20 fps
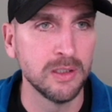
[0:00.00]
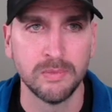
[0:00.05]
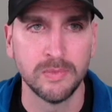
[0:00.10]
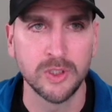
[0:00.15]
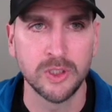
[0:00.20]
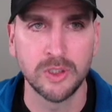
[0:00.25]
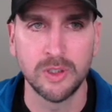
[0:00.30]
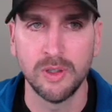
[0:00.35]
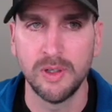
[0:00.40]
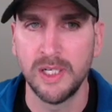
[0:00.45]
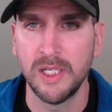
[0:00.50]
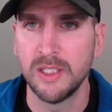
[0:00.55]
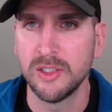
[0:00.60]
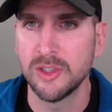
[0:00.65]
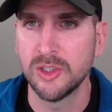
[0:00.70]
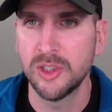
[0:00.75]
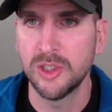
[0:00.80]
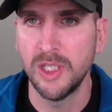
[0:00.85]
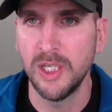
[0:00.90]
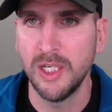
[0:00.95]
let's go ahead
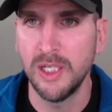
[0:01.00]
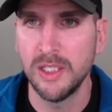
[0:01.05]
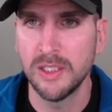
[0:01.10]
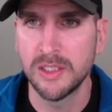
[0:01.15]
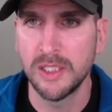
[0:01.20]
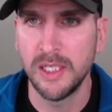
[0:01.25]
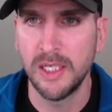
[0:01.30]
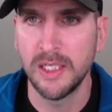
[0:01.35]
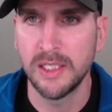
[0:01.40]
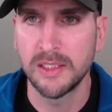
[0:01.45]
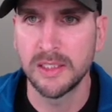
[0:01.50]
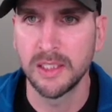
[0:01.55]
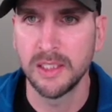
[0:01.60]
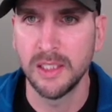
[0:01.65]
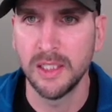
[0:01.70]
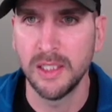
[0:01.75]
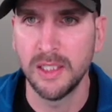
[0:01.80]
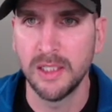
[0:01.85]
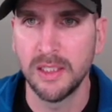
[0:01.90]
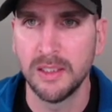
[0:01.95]
and change that to
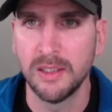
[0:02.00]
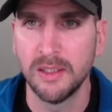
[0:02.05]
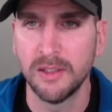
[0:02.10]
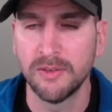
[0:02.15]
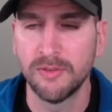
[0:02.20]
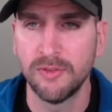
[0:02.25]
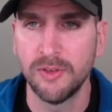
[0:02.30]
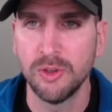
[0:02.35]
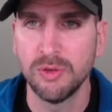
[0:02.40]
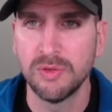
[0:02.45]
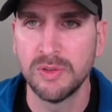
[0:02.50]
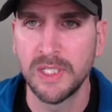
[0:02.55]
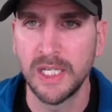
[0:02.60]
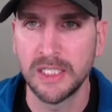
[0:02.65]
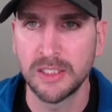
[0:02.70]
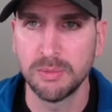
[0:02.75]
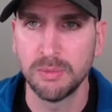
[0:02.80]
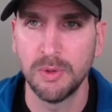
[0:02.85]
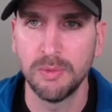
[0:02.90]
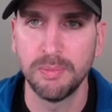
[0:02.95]
get a few
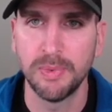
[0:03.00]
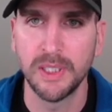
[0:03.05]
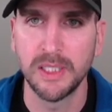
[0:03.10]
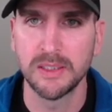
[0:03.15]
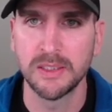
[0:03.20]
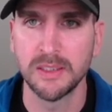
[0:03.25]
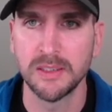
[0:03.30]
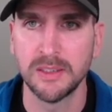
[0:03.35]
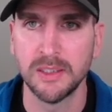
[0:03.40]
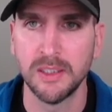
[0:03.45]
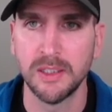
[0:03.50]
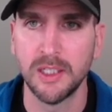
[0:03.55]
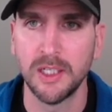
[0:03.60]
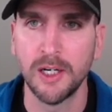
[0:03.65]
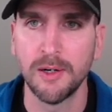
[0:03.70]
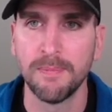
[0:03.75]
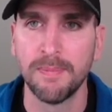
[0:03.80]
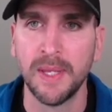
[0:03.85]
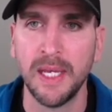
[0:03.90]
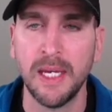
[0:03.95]
decimal places in
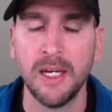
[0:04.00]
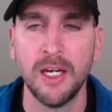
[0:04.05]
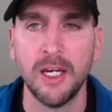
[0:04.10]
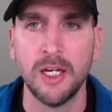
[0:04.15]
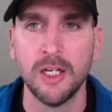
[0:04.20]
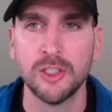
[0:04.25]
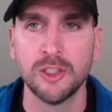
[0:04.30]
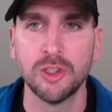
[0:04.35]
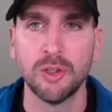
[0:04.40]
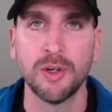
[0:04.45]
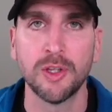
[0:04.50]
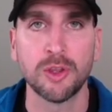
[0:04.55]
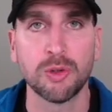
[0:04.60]
there. So a